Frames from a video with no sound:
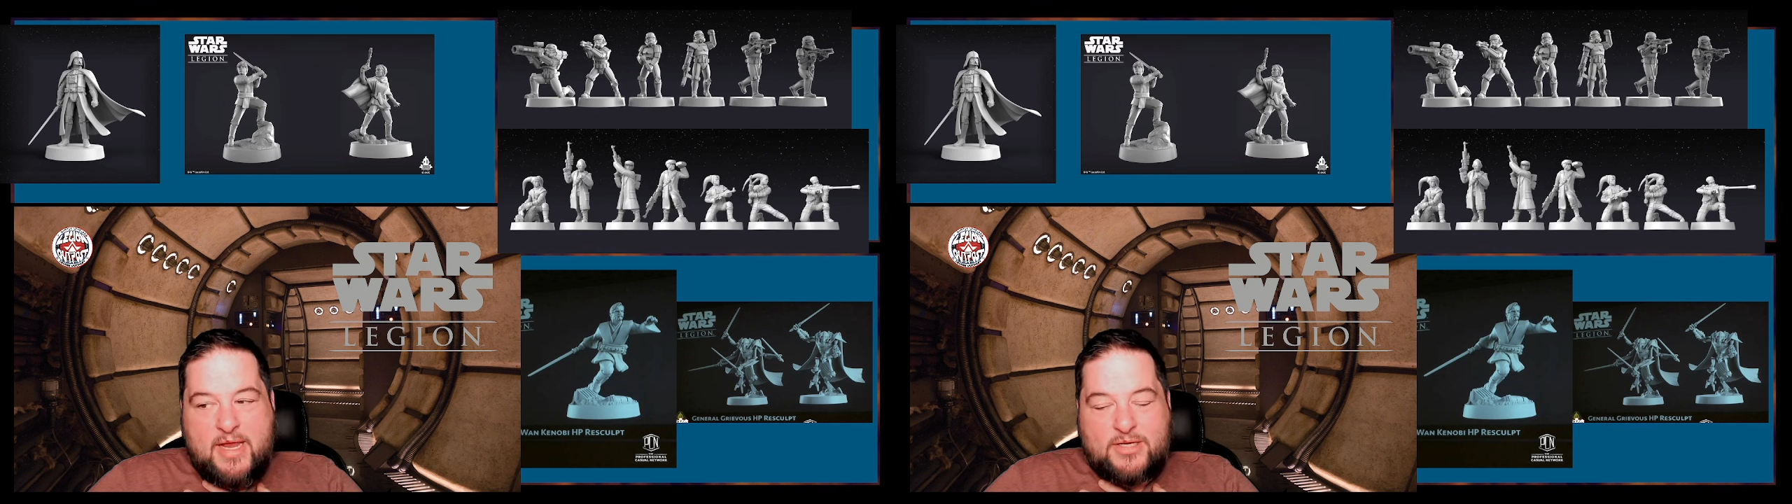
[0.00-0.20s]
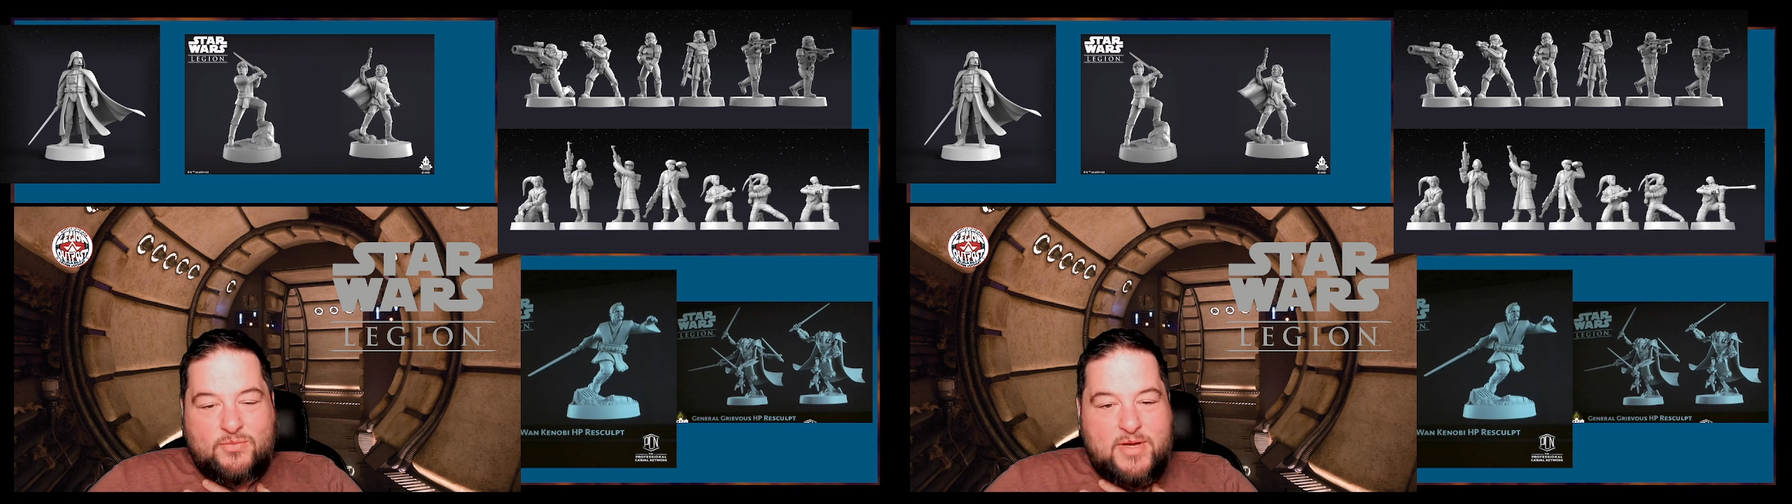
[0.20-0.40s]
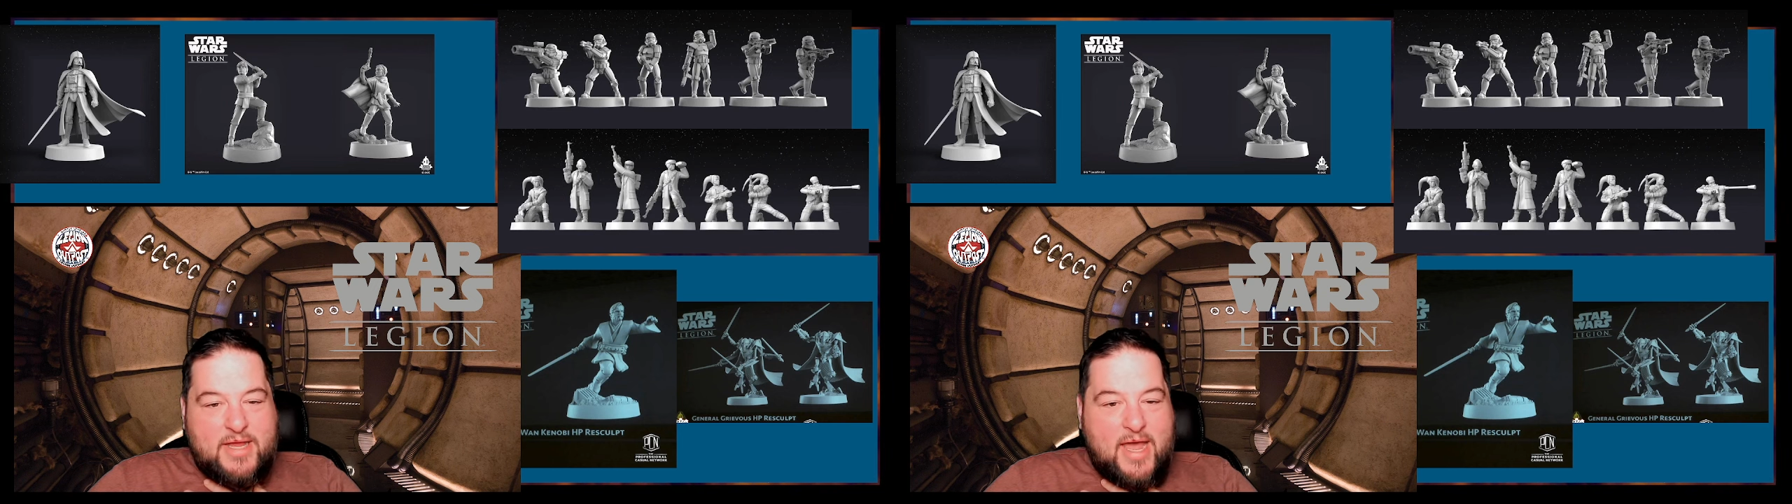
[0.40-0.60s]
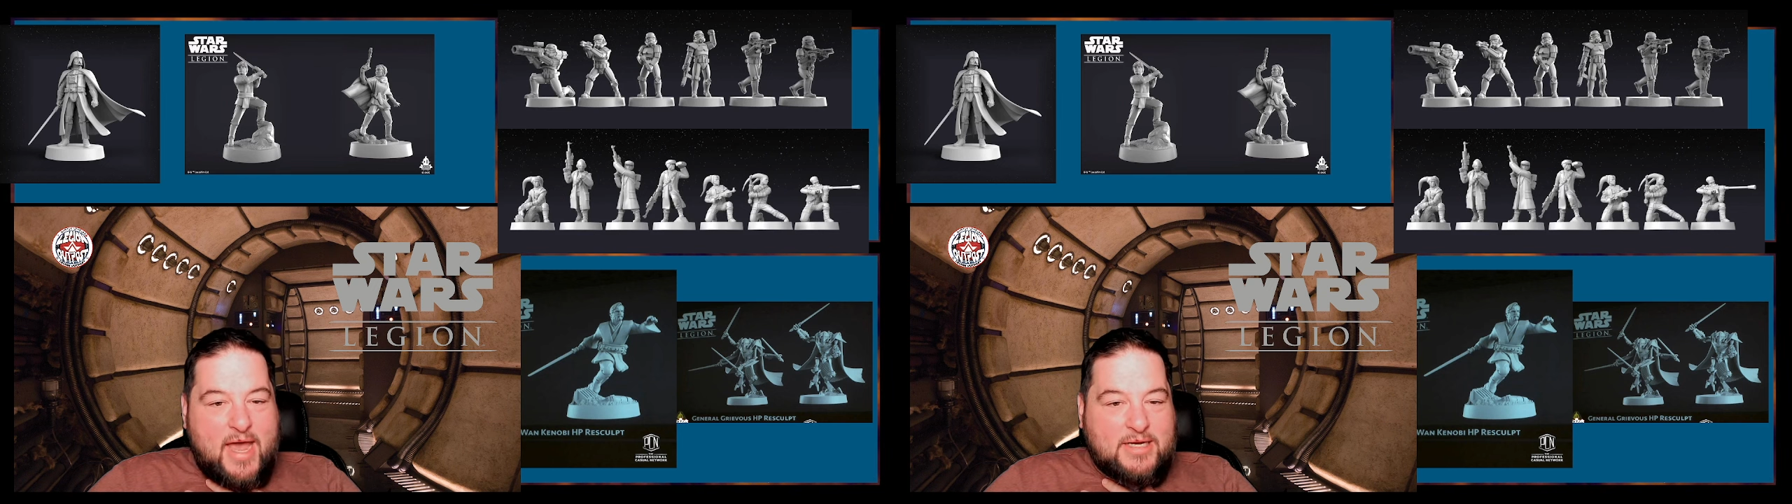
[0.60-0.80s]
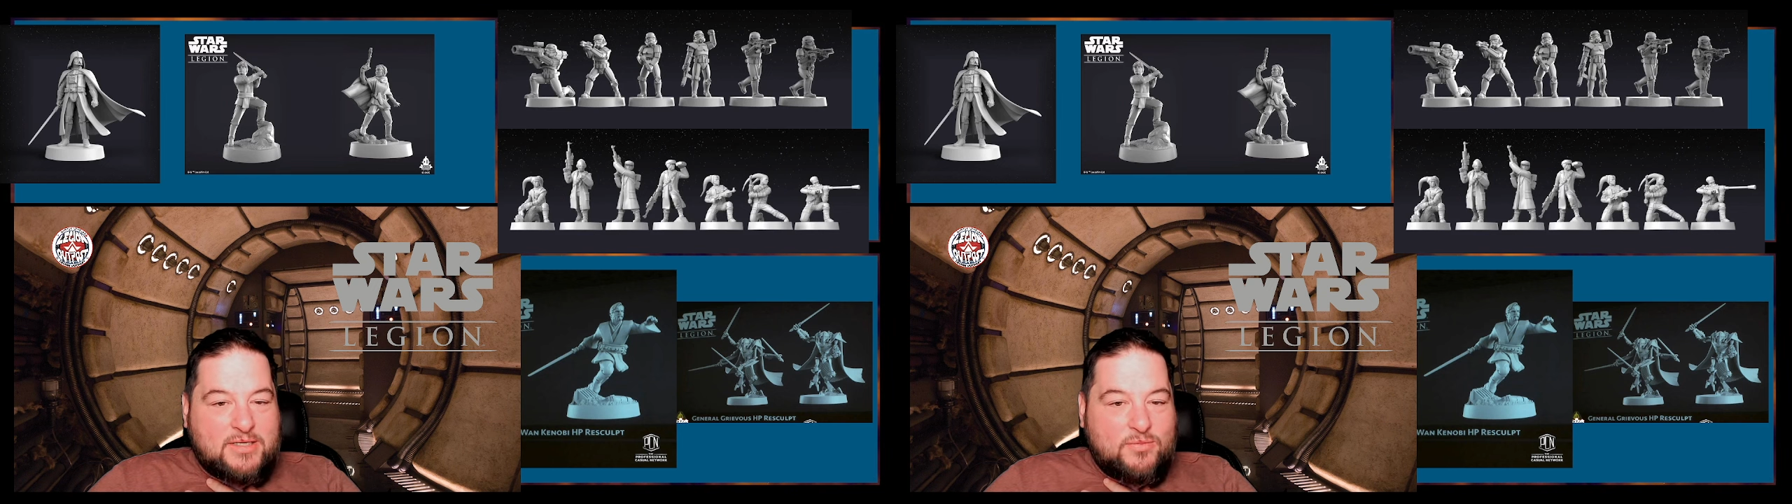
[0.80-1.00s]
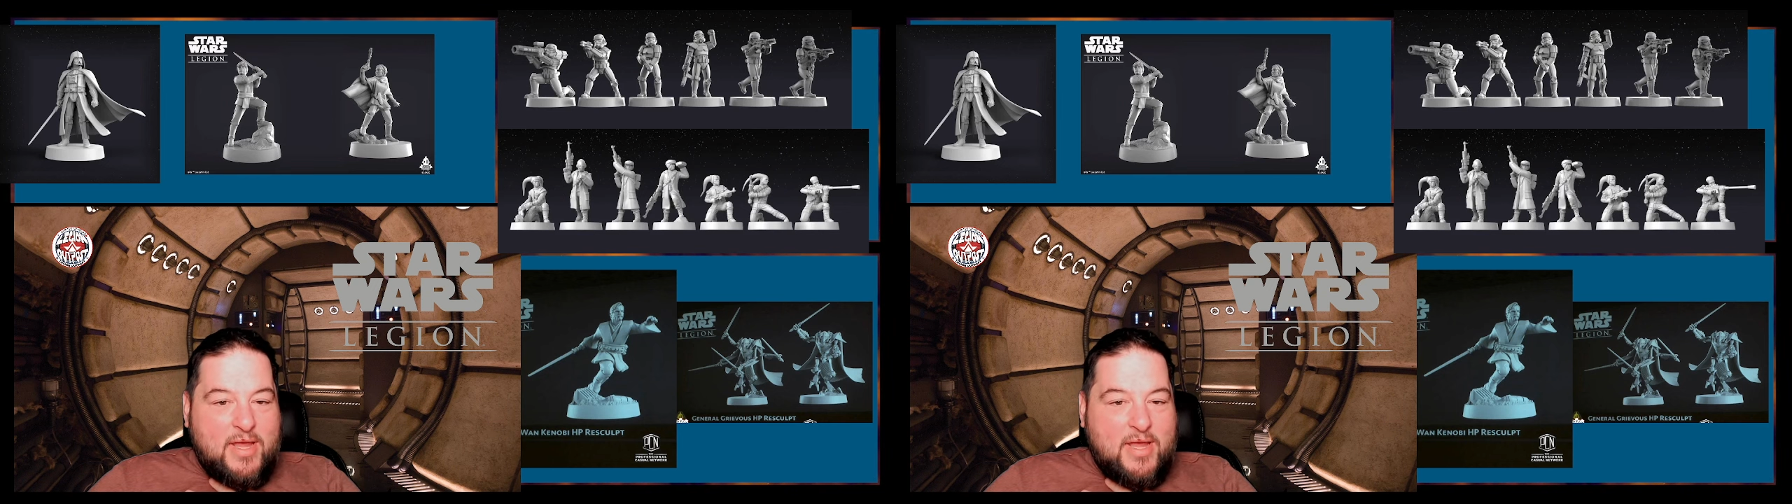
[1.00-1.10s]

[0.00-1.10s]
his recast.